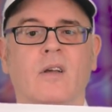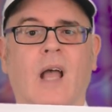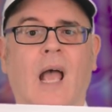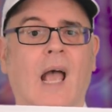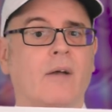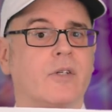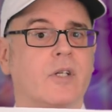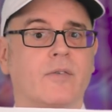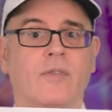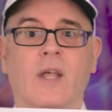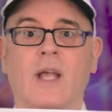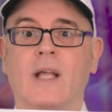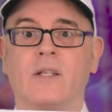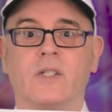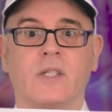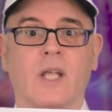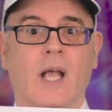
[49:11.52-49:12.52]
out of
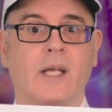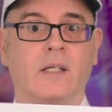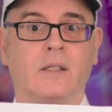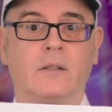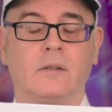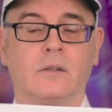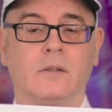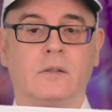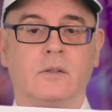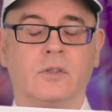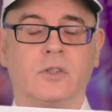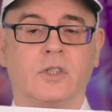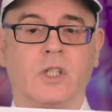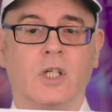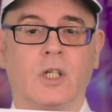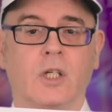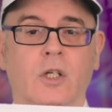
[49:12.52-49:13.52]
their
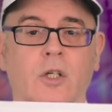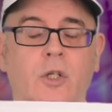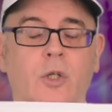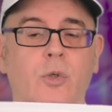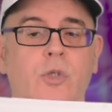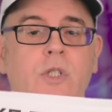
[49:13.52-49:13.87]
sails. You